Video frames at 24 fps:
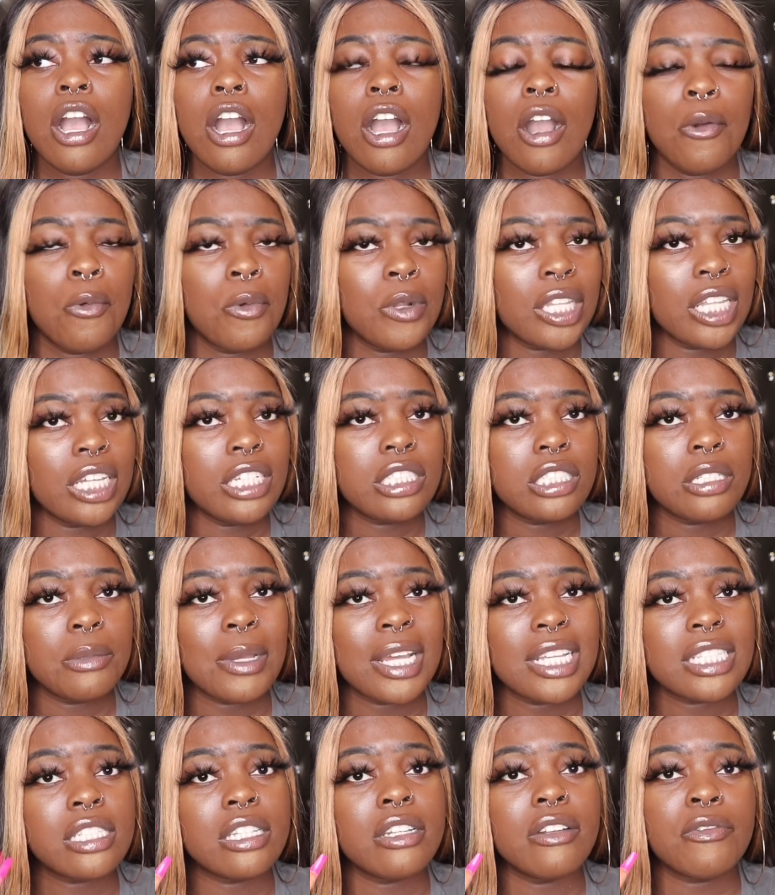a relationship
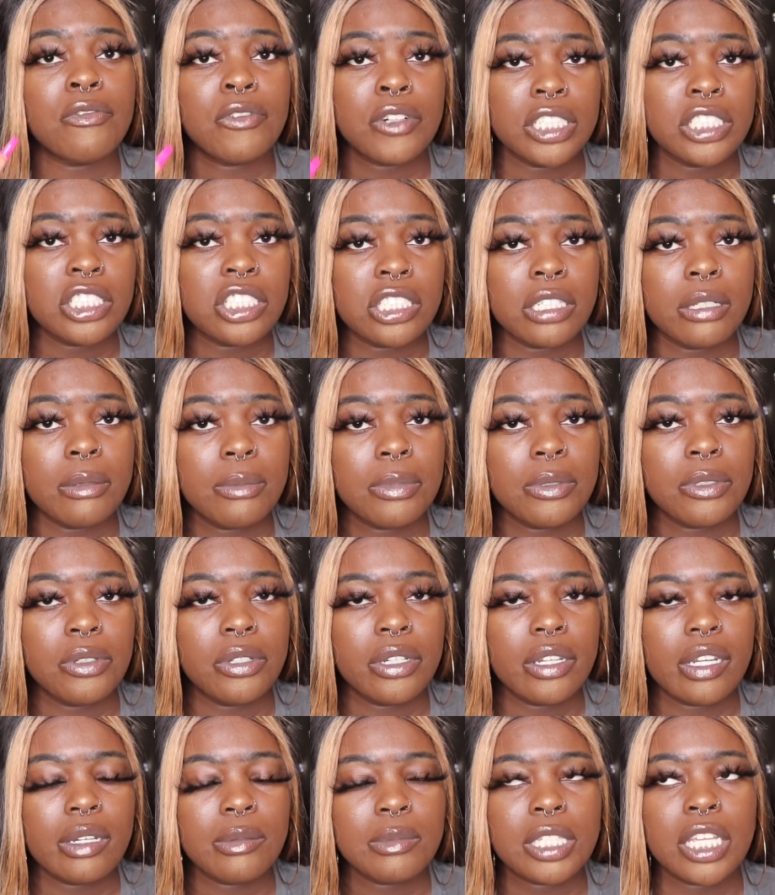as in a friendship you
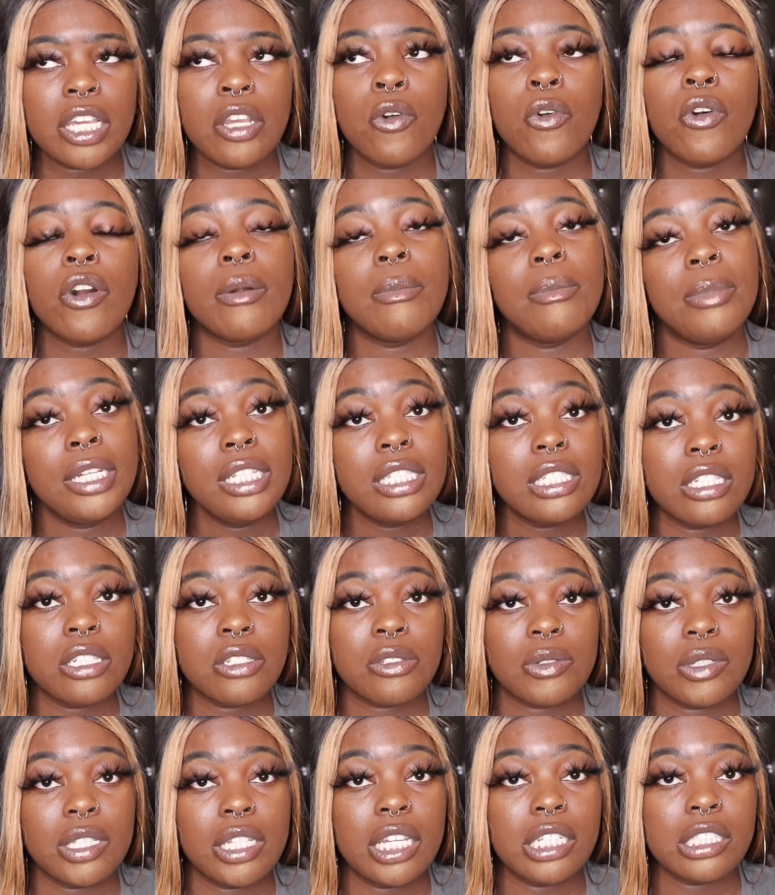get what i'm saying or a business
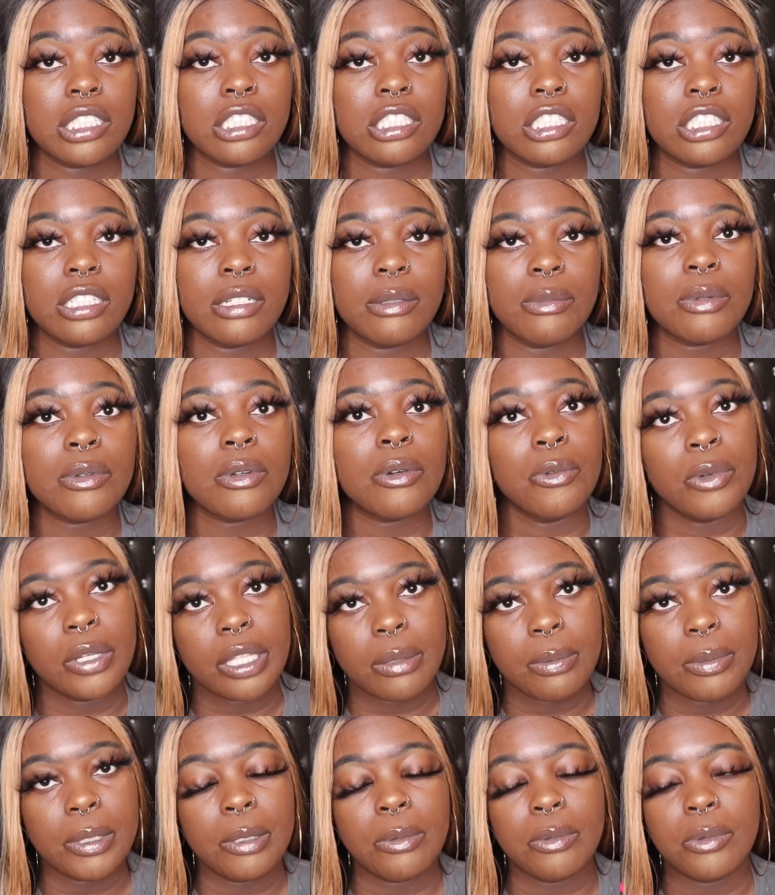relationship with
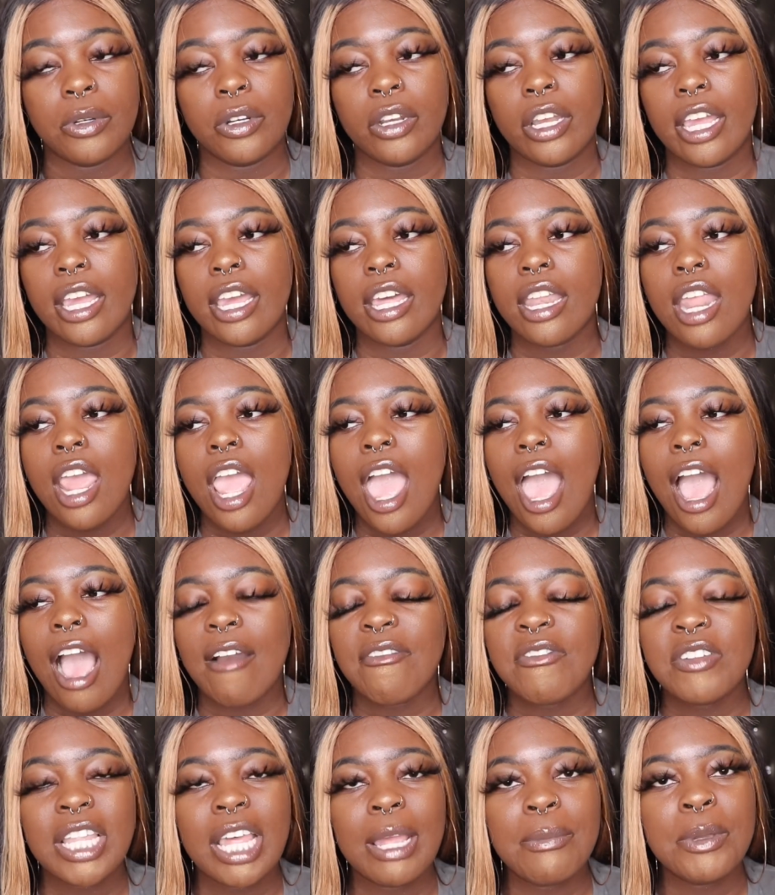people and i
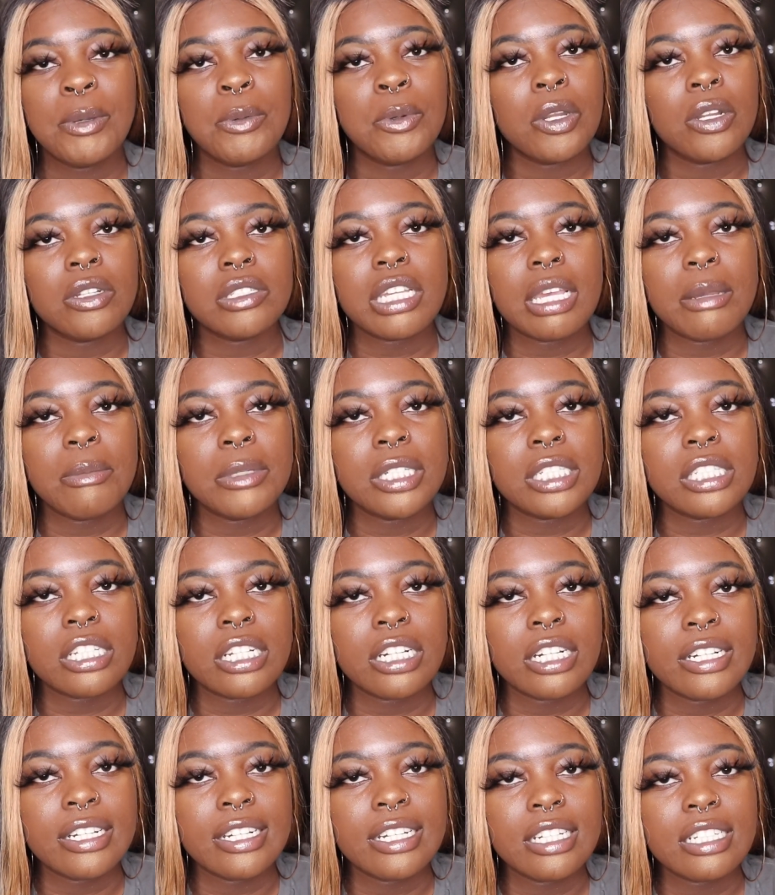feel like people don't take me
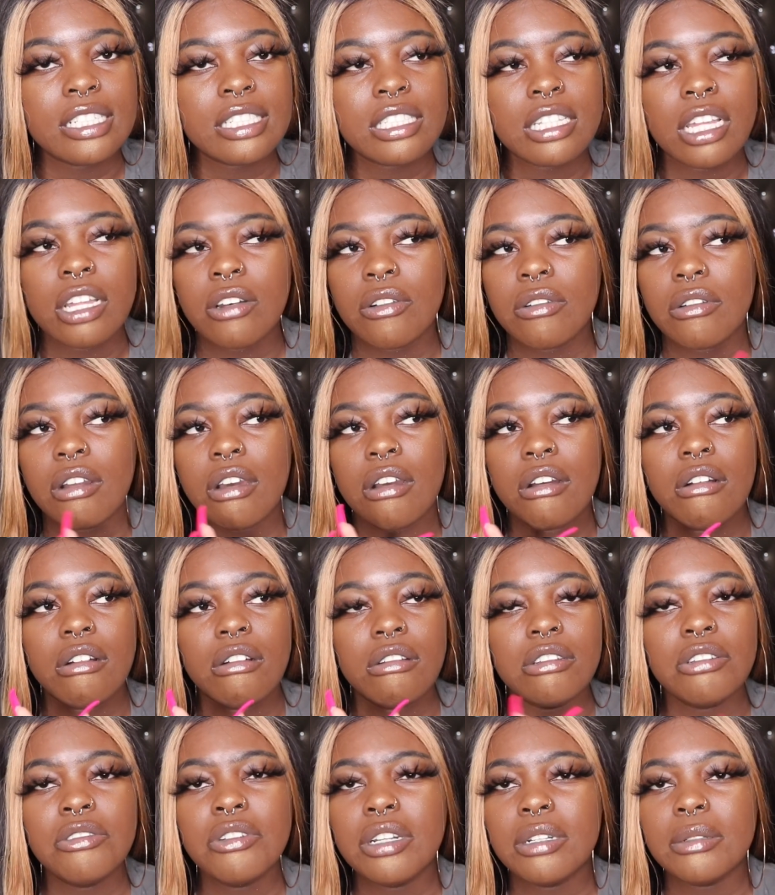serious they don't know
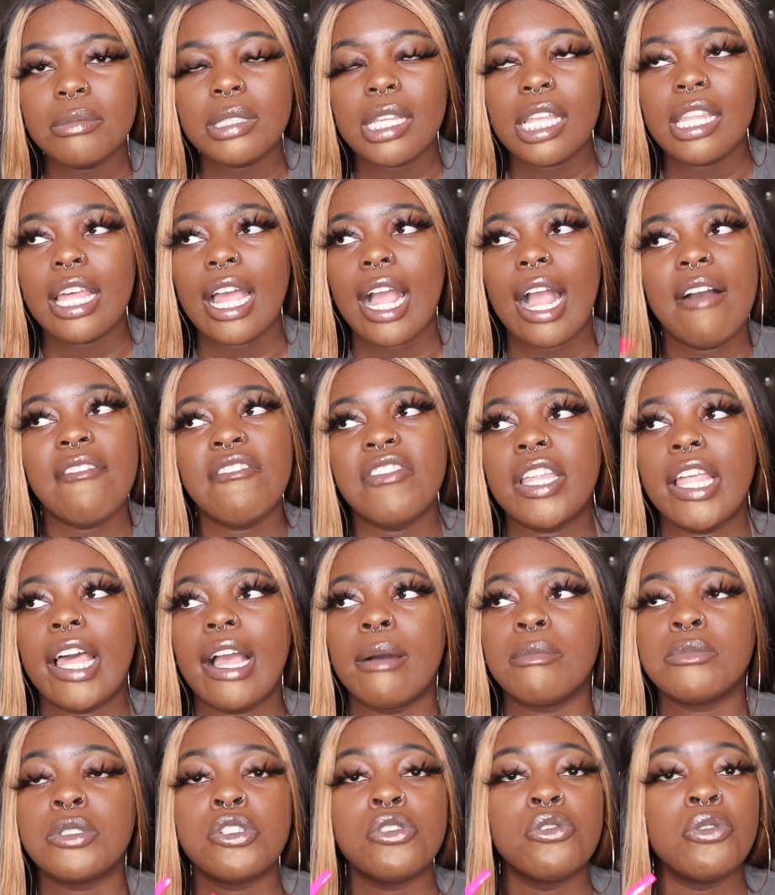you know what i'm saying like i feel like
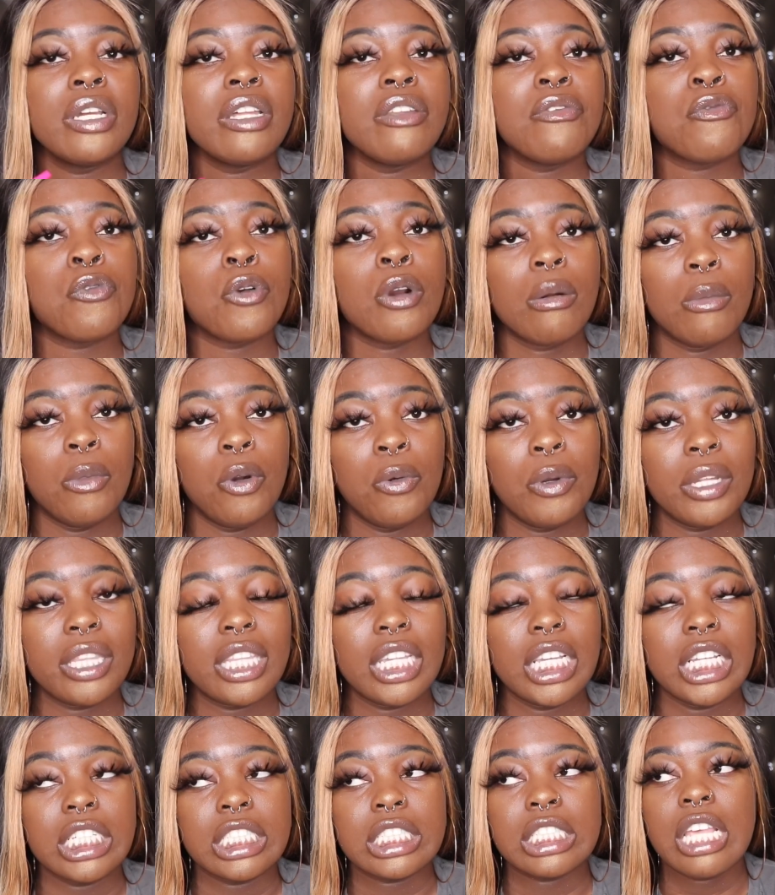i'm too informal with
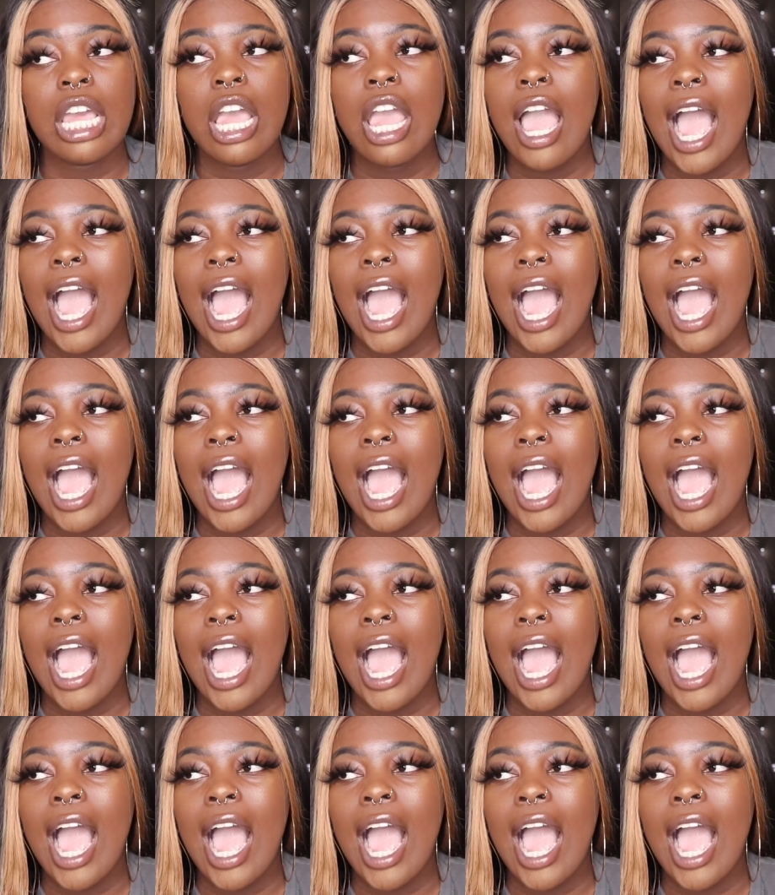things